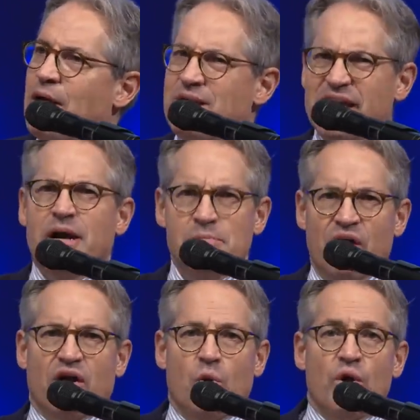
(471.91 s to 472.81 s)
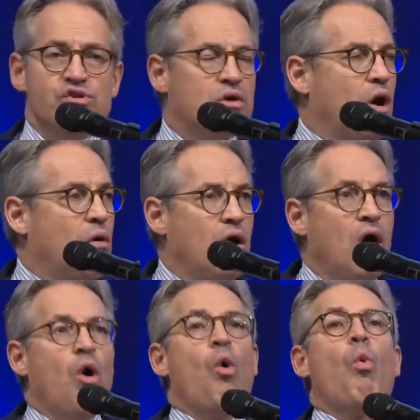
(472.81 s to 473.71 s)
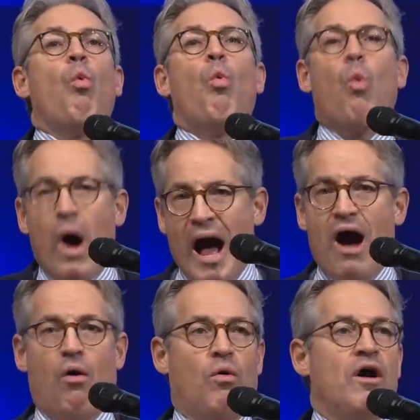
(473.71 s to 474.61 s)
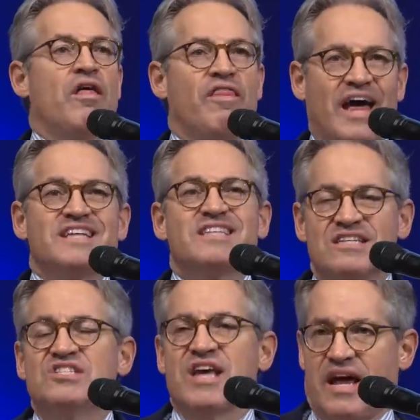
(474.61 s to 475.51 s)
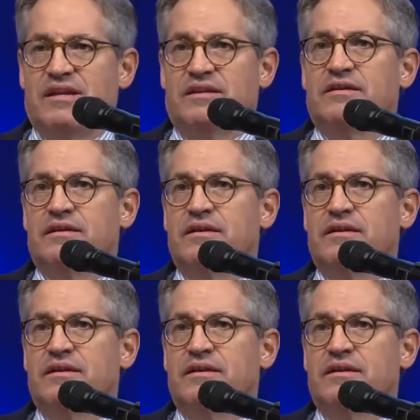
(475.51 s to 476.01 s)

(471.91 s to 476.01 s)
I mean like a miracle where you go, wow, that is insane.